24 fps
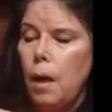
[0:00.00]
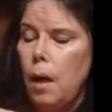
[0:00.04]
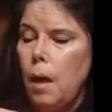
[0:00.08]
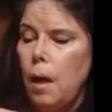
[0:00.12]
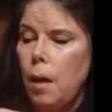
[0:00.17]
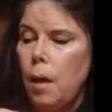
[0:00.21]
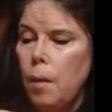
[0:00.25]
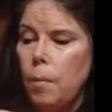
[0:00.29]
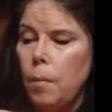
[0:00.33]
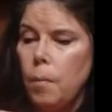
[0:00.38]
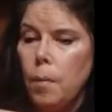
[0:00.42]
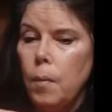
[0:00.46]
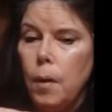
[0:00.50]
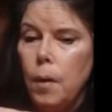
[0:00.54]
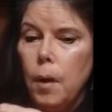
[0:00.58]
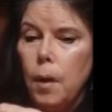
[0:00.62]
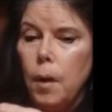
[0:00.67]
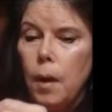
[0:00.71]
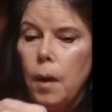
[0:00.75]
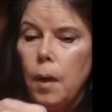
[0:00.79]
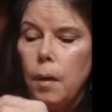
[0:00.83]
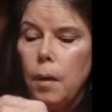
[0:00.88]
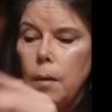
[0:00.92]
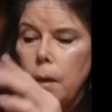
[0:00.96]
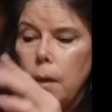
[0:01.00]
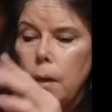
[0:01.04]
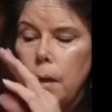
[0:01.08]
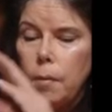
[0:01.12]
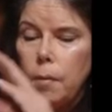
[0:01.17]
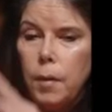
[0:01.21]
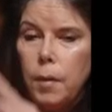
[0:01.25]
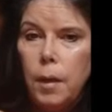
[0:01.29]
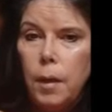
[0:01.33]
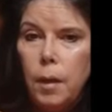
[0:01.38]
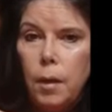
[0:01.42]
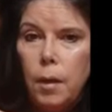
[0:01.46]
Got
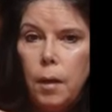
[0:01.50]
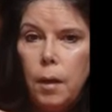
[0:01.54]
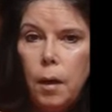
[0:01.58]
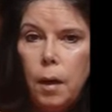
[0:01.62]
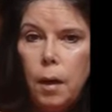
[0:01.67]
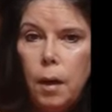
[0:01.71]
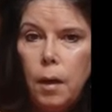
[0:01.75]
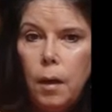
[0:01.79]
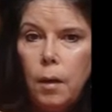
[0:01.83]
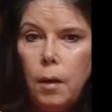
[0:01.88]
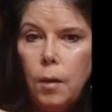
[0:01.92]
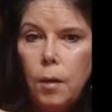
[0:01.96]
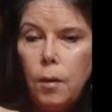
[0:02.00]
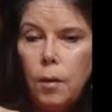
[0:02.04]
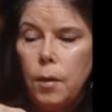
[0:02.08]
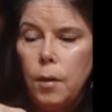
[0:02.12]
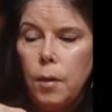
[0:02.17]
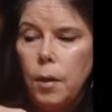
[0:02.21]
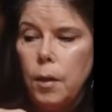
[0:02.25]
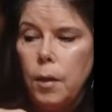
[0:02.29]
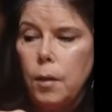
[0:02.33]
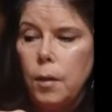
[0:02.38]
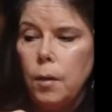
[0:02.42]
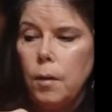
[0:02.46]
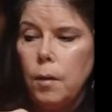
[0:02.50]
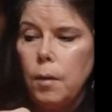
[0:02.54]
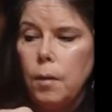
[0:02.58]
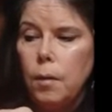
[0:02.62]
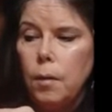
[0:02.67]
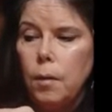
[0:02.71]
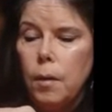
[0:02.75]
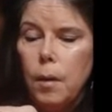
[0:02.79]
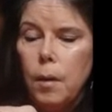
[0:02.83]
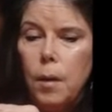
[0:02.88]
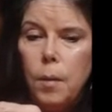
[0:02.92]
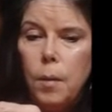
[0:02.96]
everything cut
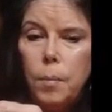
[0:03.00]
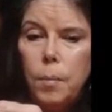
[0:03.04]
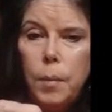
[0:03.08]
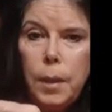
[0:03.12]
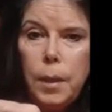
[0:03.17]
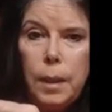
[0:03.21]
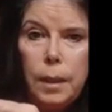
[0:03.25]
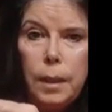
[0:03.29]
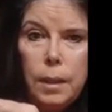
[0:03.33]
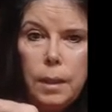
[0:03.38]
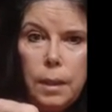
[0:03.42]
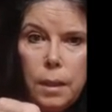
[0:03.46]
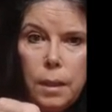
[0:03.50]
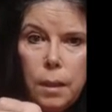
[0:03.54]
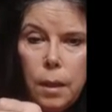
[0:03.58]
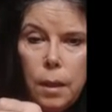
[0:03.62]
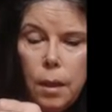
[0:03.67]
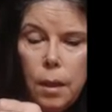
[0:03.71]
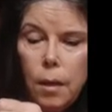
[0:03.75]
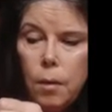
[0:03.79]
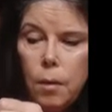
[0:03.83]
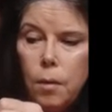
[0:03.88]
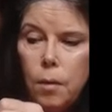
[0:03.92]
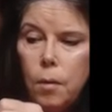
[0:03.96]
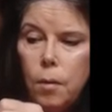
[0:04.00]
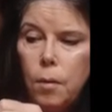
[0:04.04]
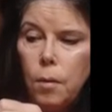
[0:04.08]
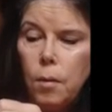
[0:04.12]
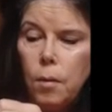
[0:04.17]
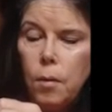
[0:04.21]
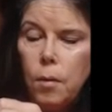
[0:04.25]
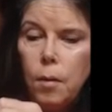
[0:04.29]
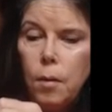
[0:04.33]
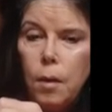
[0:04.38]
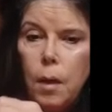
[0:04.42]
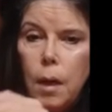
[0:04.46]
earlier, pieced
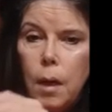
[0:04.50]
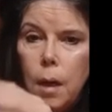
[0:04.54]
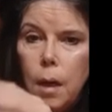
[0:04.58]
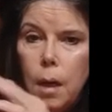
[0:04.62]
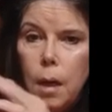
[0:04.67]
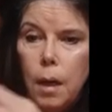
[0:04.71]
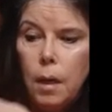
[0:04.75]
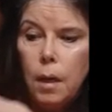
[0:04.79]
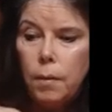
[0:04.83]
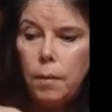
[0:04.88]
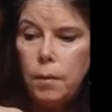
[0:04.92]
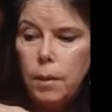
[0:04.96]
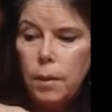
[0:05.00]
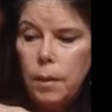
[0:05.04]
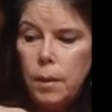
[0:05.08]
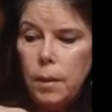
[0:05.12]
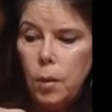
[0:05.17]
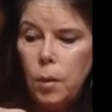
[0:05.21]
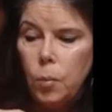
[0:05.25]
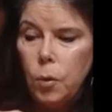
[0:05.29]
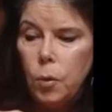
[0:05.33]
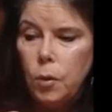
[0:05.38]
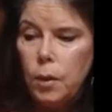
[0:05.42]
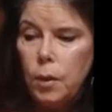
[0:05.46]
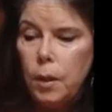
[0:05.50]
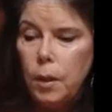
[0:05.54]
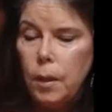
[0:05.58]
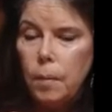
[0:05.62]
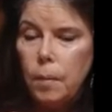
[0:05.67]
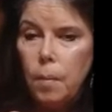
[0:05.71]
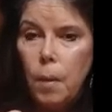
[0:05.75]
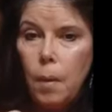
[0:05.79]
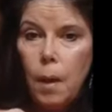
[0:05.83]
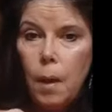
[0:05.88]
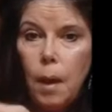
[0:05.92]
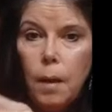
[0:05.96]
together, and I've assembled it.